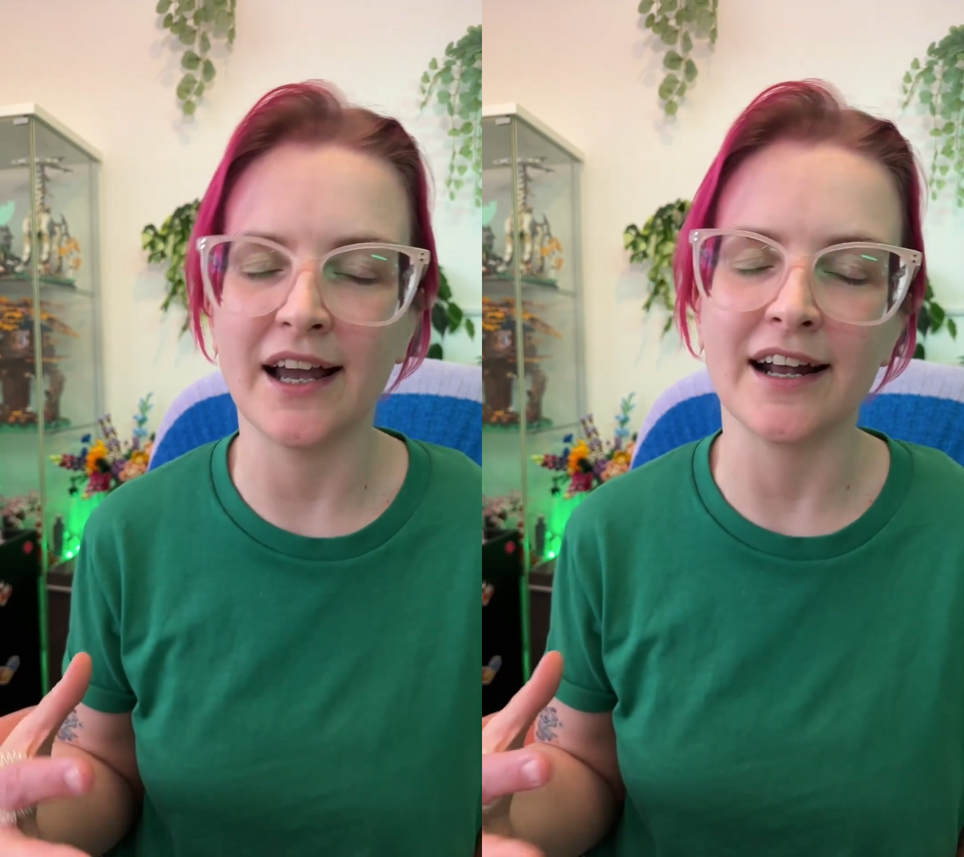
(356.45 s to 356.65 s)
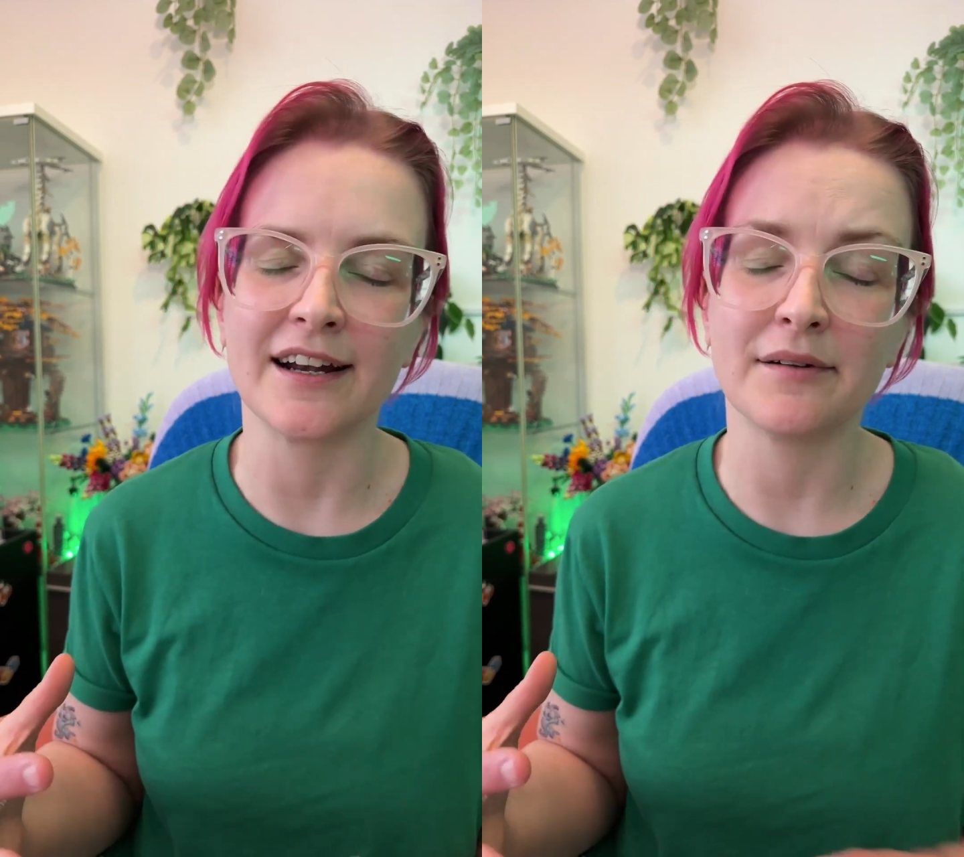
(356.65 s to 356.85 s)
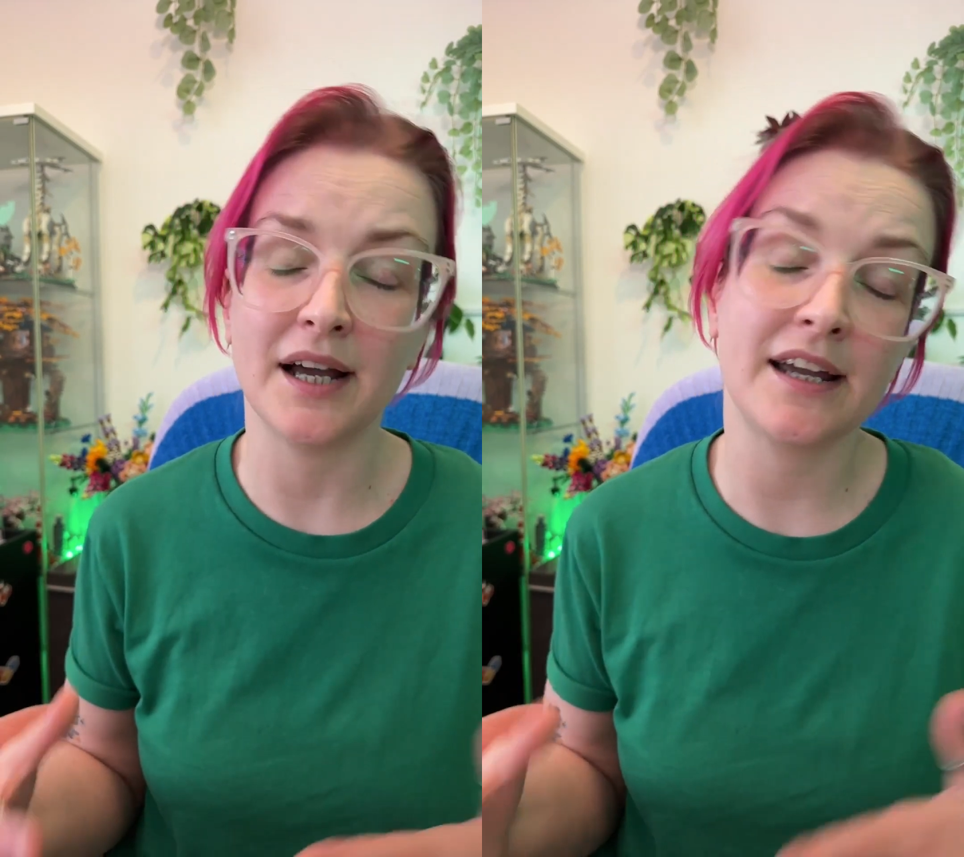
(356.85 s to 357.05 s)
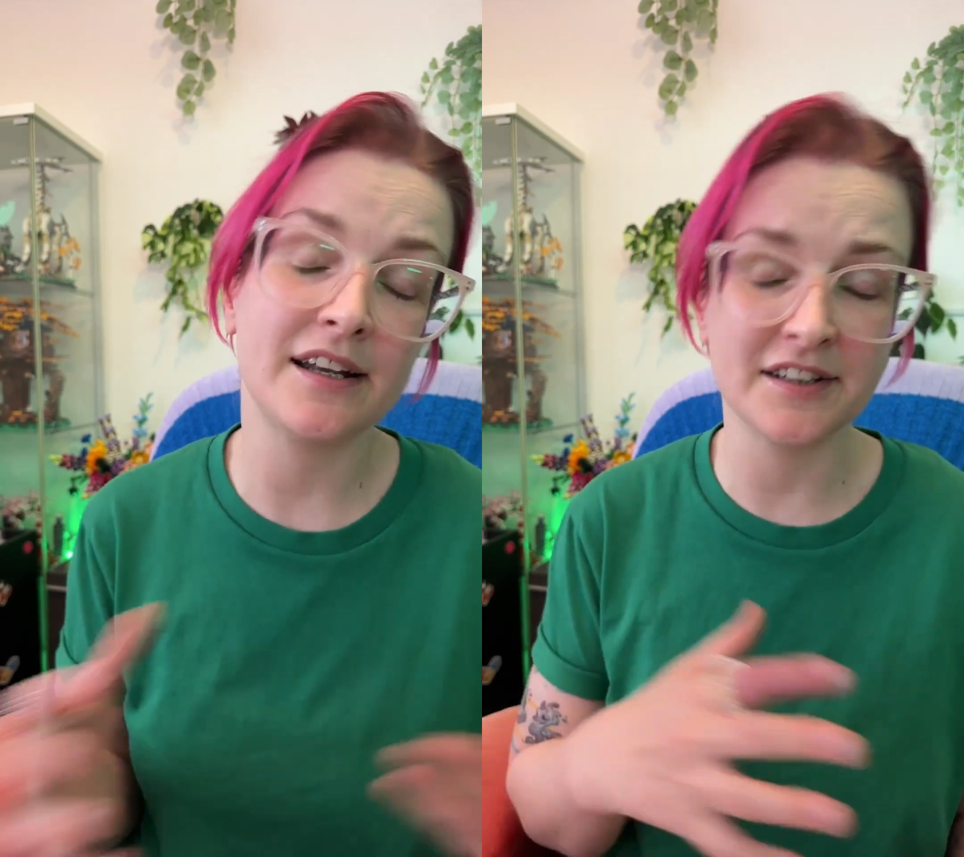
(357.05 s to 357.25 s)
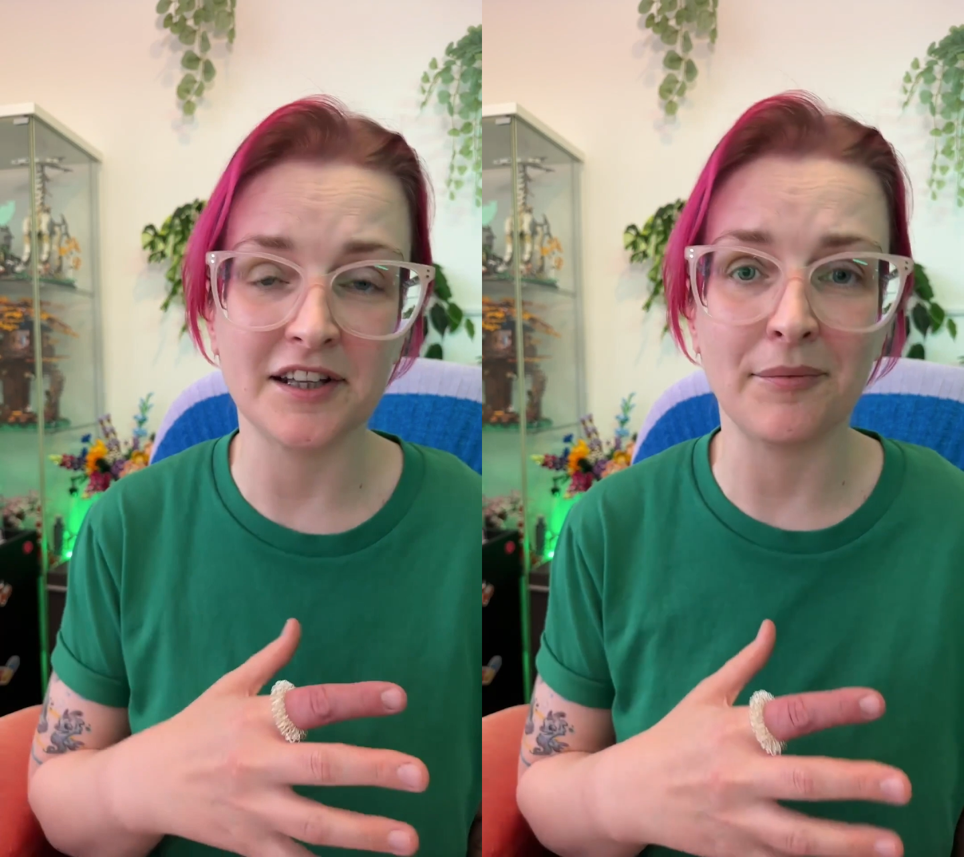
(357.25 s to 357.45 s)
and I
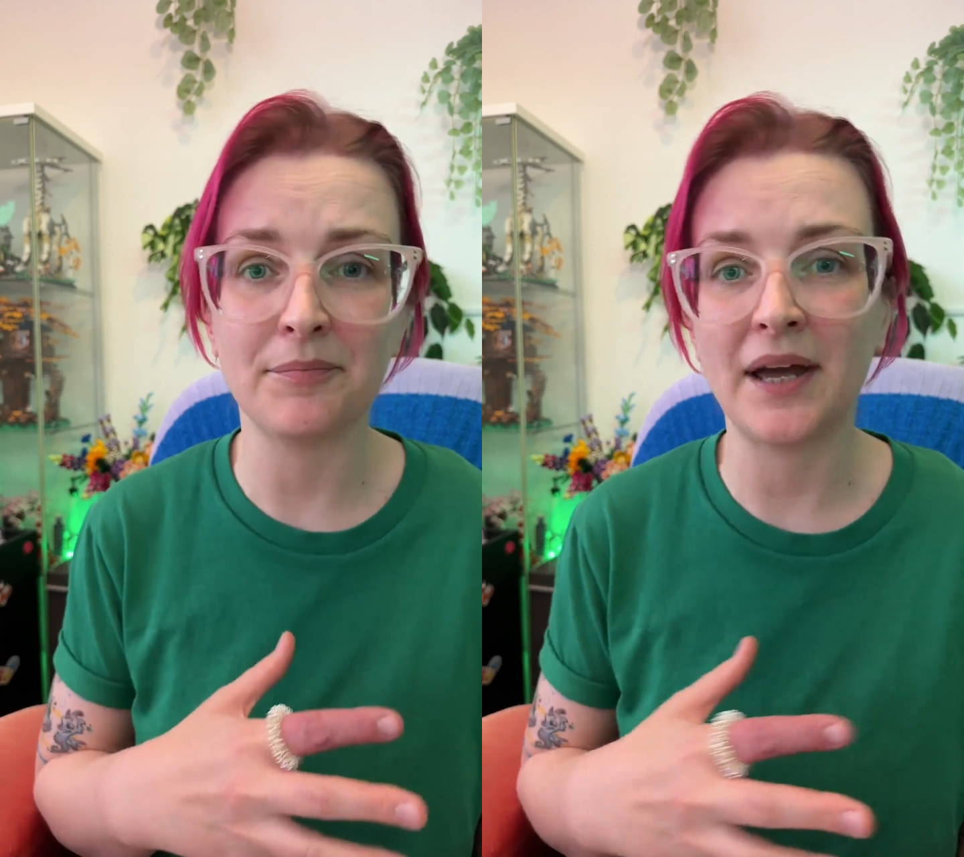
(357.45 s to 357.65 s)
ended up